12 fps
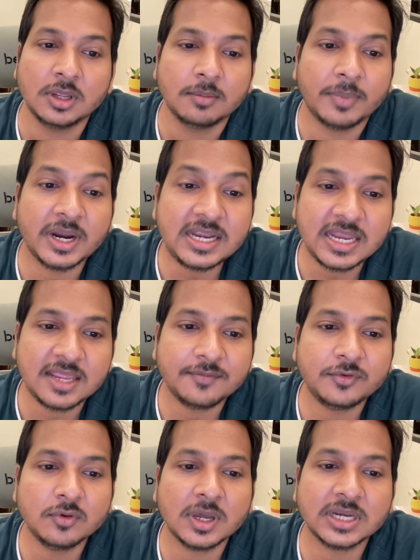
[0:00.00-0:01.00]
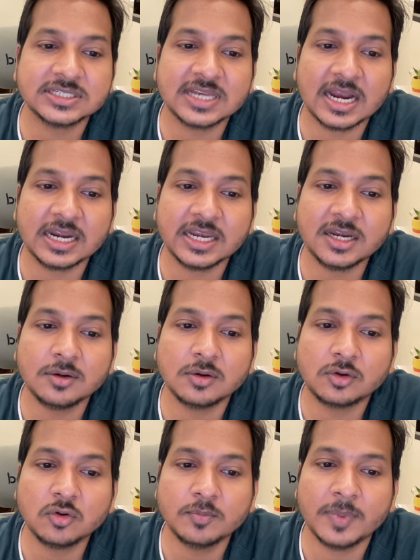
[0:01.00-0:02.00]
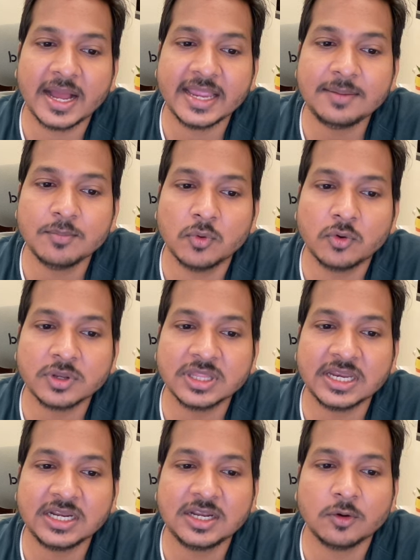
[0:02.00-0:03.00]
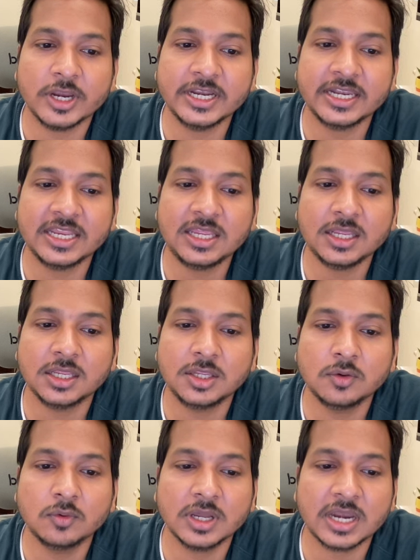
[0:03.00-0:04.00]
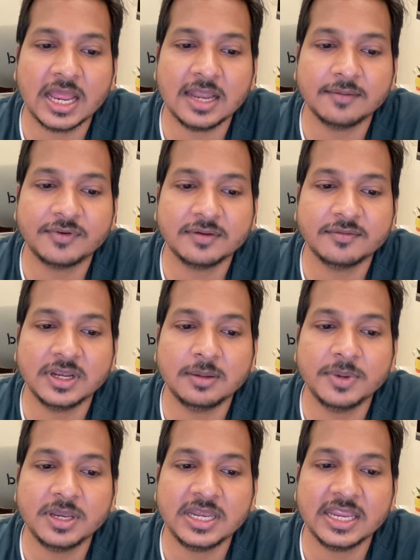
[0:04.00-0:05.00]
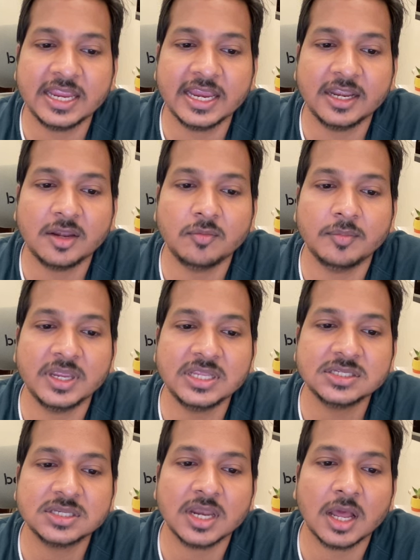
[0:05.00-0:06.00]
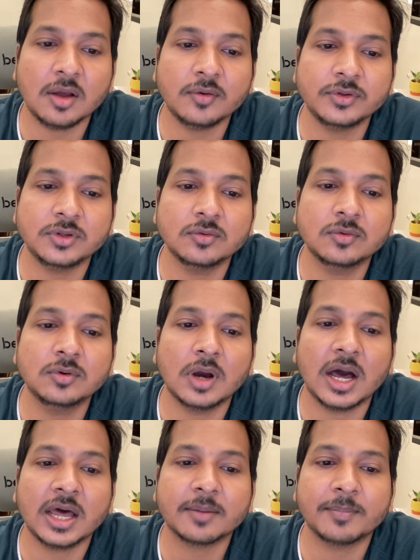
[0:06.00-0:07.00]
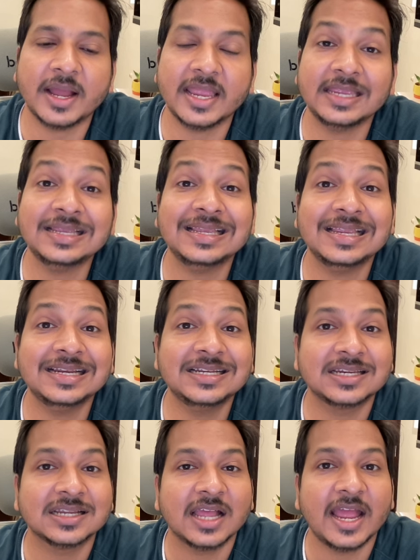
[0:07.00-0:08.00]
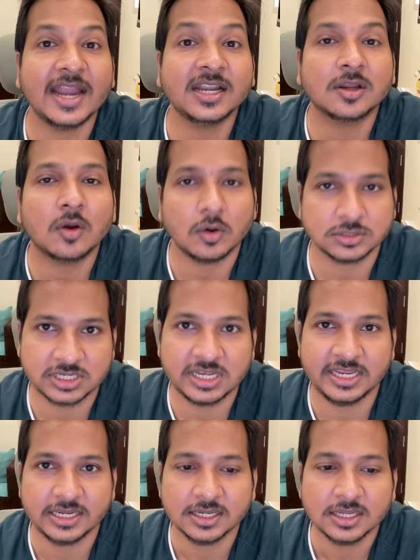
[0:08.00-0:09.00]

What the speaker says: But if you are started to buy more than 20, your alpha will be negative, means now you are buying it at costly.